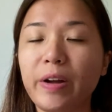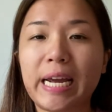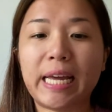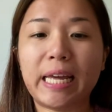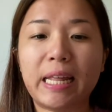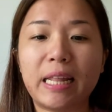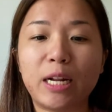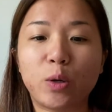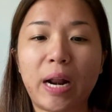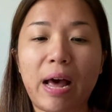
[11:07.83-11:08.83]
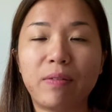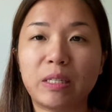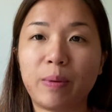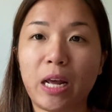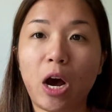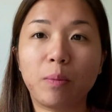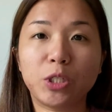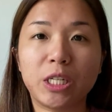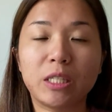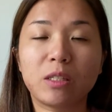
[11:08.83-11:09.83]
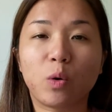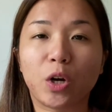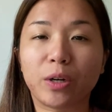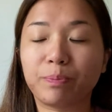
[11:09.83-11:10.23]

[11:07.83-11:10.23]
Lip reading: and they don't have as many options, or